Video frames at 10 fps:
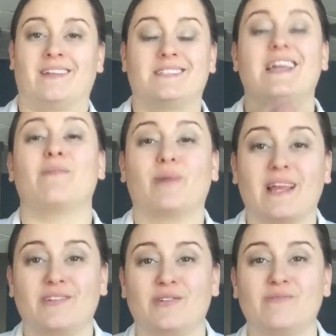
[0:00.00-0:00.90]
It's not
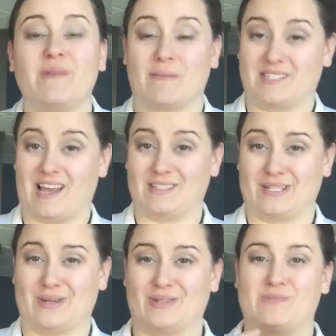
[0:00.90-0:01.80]
brand new maybe to us
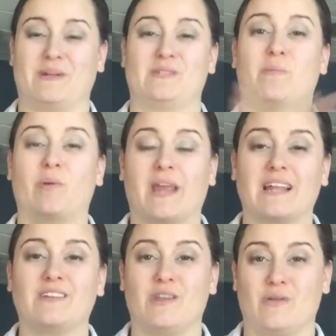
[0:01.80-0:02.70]
adults, but it's
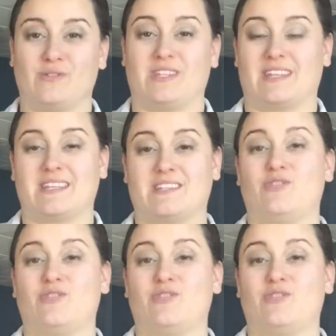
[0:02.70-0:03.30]
brand new to the,